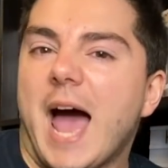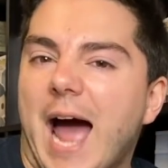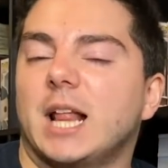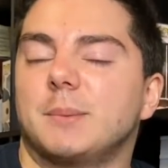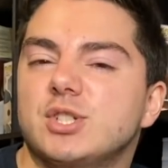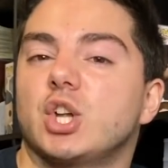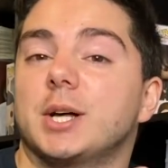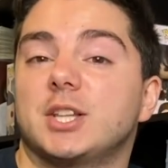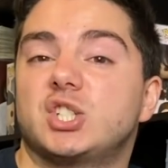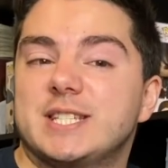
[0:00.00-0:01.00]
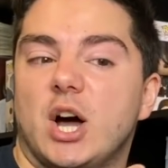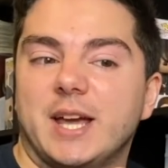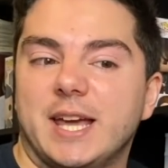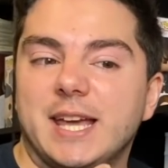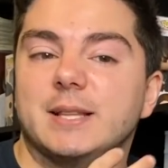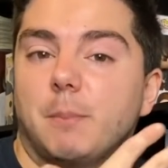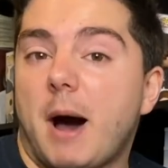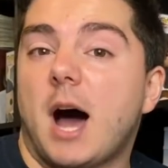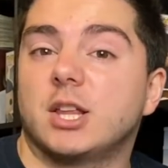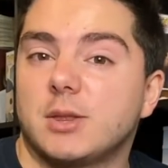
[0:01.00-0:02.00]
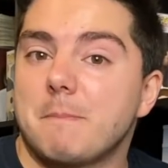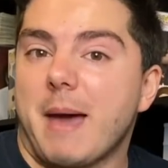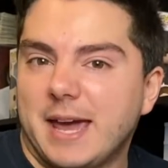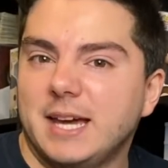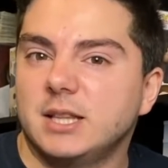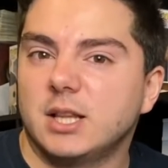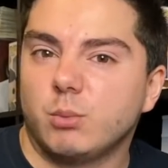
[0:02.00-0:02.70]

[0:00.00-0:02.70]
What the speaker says: And I'm just so glad that she's now in part of the main